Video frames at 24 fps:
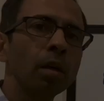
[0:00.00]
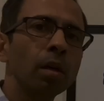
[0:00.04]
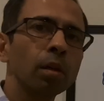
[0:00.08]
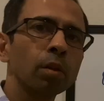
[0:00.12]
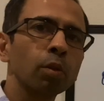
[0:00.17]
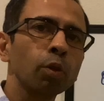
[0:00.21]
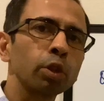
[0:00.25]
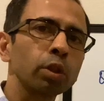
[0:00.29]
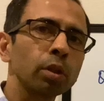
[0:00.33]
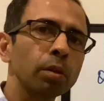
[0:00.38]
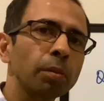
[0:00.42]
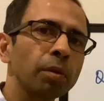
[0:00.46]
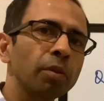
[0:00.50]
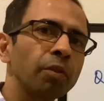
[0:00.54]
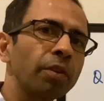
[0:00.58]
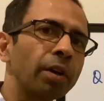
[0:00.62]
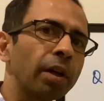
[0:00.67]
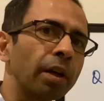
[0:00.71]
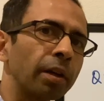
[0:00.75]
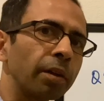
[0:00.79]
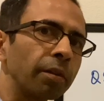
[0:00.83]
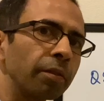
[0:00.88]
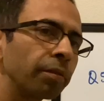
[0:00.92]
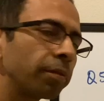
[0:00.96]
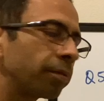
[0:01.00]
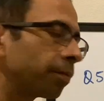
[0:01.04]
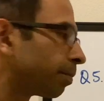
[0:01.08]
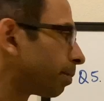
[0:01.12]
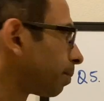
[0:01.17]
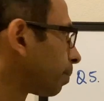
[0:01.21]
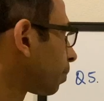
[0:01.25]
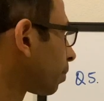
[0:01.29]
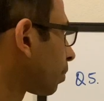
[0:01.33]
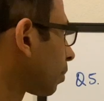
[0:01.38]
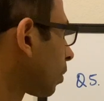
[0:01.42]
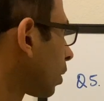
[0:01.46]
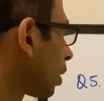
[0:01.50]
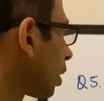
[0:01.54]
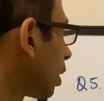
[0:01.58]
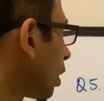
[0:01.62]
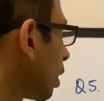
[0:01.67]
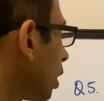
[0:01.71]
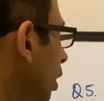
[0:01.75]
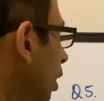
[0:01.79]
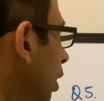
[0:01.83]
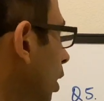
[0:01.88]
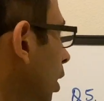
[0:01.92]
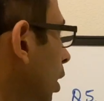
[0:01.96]
Question number 5.
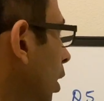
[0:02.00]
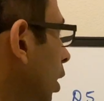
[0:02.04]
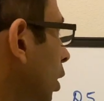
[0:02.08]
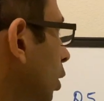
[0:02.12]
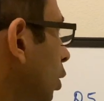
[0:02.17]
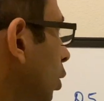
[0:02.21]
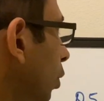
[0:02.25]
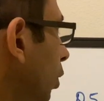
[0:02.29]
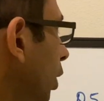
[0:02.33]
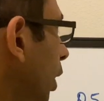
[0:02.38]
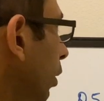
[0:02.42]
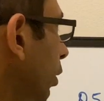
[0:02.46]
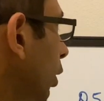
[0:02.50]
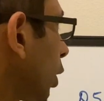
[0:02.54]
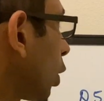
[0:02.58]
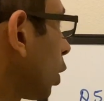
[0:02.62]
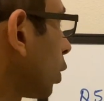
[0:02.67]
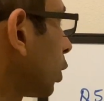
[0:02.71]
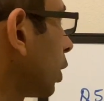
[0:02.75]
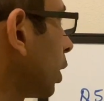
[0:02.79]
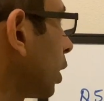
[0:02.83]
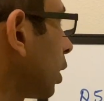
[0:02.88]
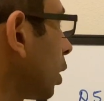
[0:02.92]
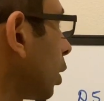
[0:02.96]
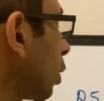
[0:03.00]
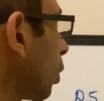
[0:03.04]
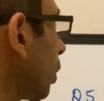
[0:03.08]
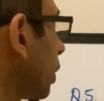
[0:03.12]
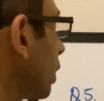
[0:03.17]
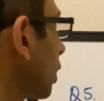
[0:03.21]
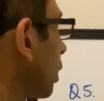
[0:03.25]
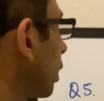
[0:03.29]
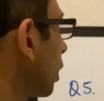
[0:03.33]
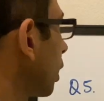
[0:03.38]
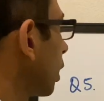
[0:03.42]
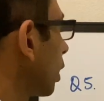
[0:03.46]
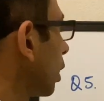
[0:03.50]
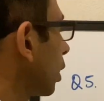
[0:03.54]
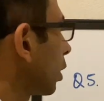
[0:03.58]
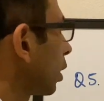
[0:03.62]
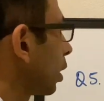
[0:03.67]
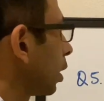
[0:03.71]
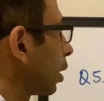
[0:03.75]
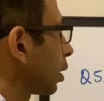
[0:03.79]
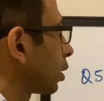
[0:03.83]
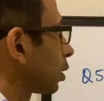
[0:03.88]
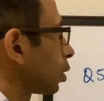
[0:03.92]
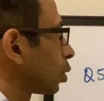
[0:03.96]
So we have a quadratic equation here,
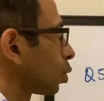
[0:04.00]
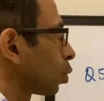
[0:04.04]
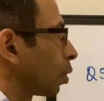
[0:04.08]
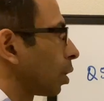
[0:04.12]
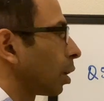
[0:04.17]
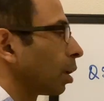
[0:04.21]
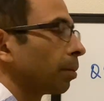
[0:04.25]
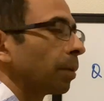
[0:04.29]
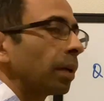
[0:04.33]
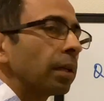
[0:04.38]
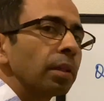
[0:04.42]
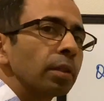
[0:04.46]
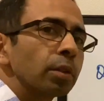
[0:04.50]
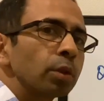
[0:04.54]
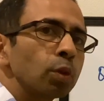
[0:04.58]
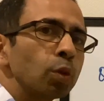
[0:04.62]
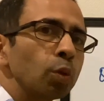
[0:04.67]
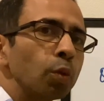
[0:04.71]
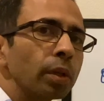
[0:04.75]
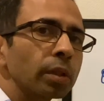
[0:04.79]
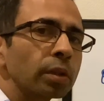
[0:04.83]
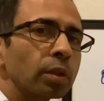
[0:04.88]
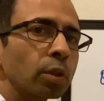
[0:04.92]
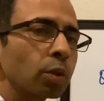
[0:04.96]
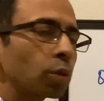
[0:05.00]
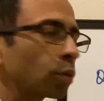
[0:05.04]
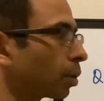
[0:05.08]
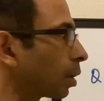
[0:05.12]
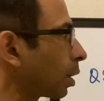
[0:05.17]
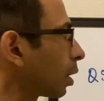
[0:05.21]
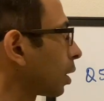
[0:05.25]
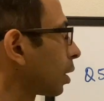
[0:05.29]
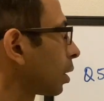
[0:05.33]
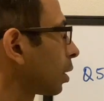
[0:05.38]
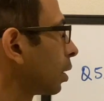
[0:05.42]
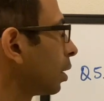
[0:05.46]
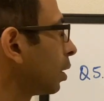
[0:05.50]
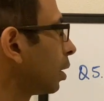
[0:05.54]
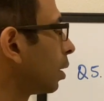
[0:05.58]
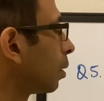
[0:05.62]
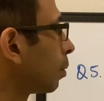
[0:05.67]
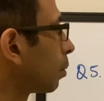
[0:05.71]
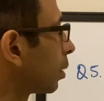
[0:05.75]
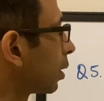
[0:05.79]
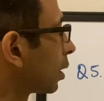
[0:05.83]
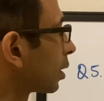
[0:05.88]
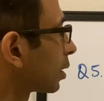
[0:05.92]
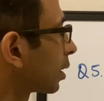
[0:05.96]
kx square minus 2x square
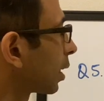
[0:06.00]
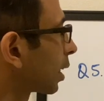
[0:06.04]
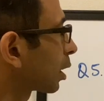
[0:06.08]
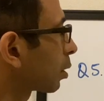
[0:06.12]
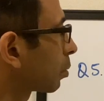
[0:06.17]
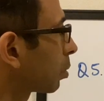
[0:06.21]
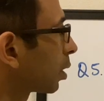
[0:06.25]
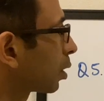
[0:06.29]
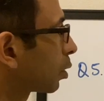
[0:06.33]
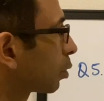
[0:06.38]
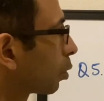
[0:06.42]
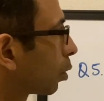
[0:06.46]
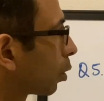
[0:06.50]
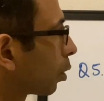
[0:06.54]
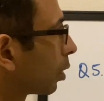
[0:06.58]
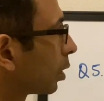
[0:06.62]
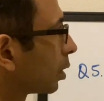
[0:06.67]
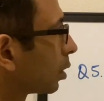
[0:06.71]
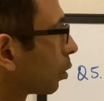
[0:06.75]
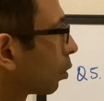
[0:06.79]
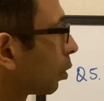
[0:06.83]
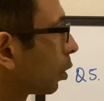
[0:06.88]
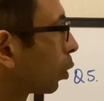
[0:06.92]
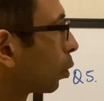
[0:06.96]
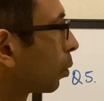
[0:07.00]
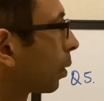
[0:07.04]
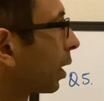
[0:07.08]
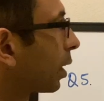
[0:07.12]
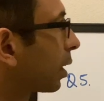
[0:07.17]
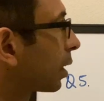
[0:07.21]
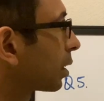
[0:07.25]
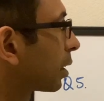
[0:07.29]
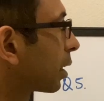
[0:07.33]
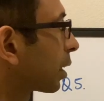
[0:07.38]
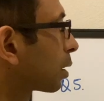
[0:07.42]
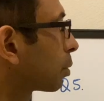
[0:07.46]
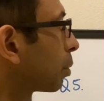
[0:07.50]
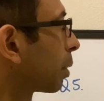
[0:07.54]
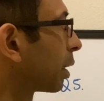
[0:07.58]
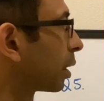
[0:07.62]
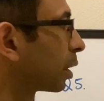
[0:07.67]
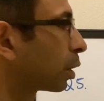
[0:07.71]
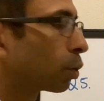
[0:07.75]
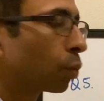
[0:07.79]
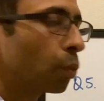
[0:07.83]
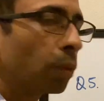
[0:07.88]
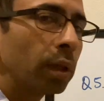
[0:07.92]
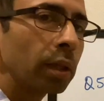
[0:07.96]
plus x plus 4 is equal to minus x
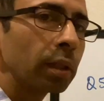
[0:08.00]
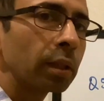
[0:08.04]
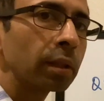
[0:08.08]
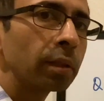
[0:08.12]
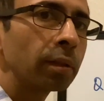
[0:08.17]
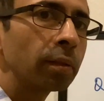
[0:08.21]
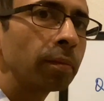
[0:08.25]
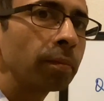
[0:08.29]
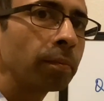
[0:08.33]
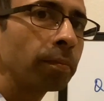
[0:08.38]
minus 1.